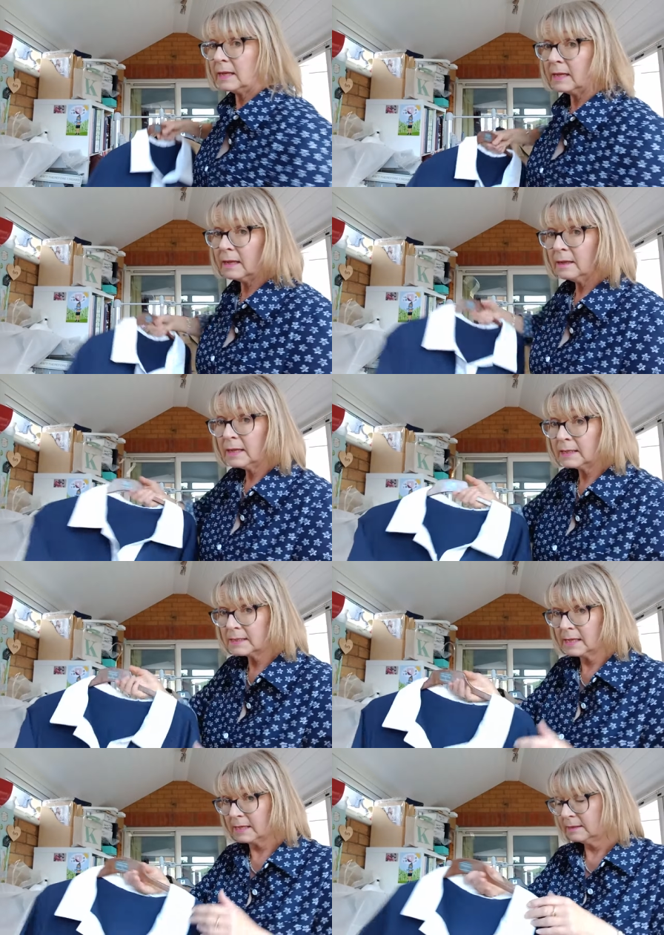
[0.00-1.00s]
here it
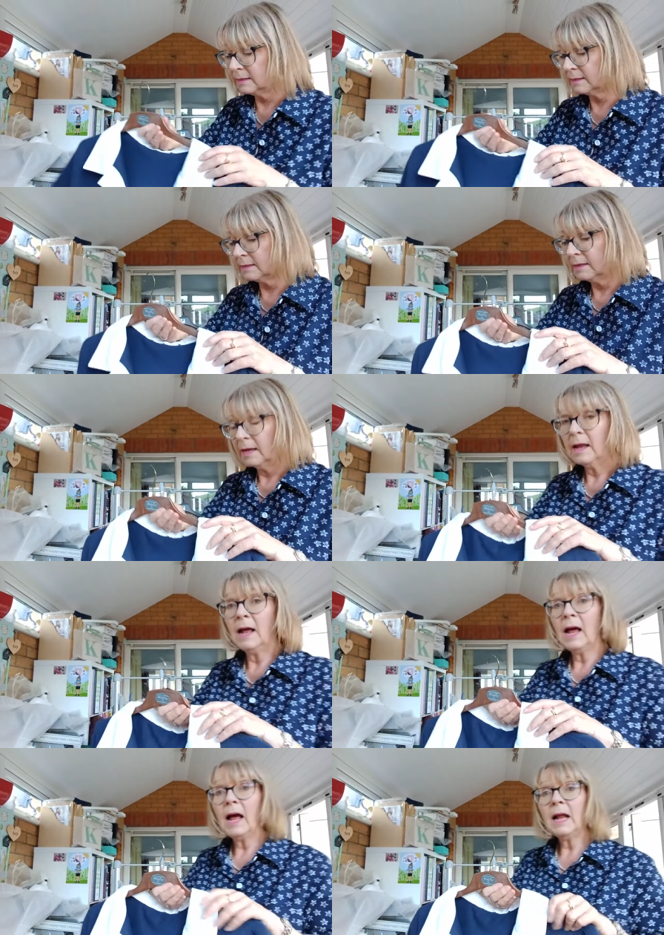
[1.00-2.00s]
is,
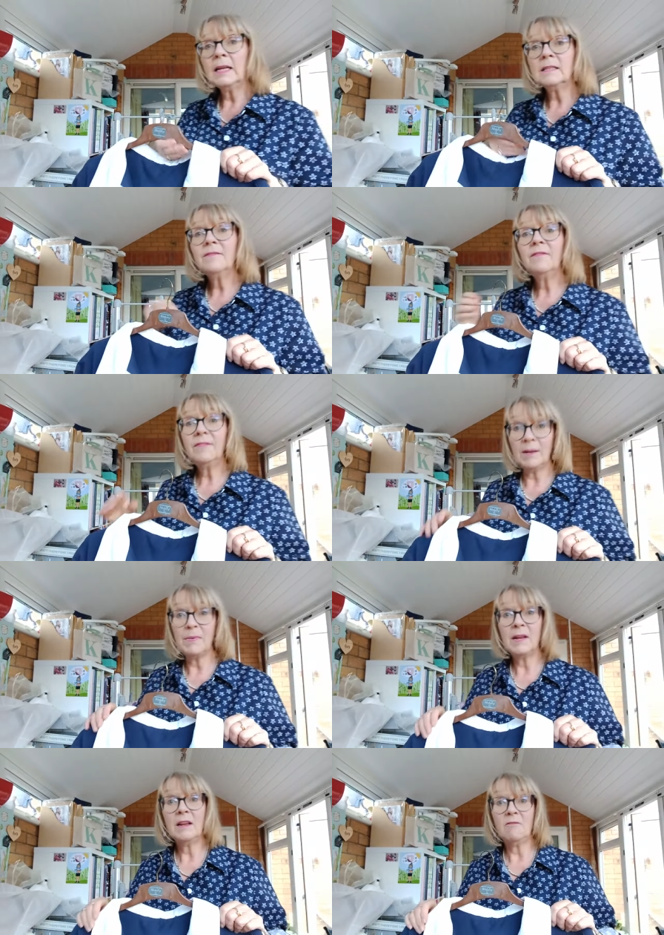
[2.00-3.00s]
and it's
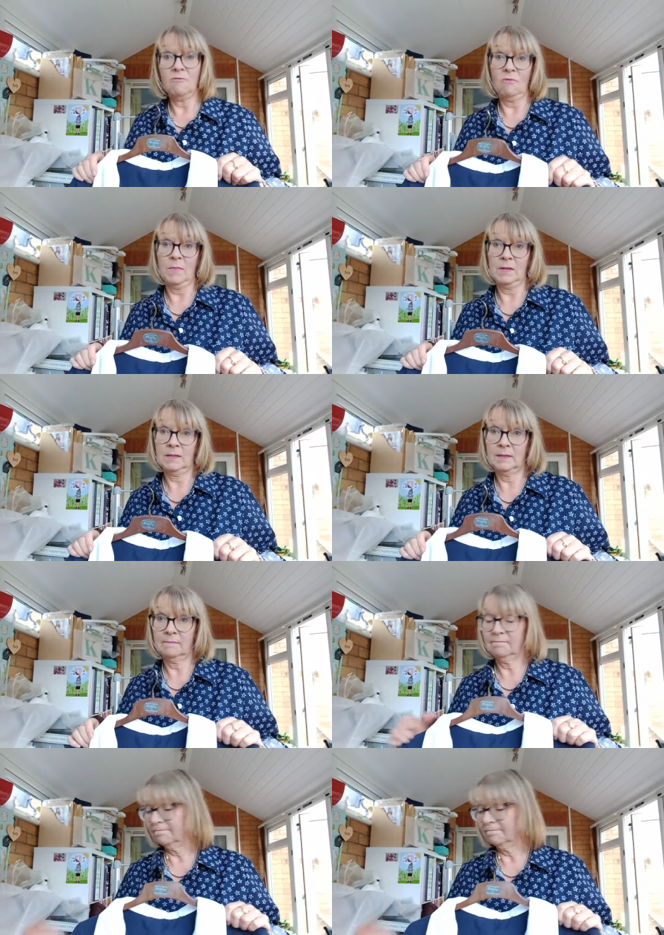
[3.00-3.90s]
flipping enormous.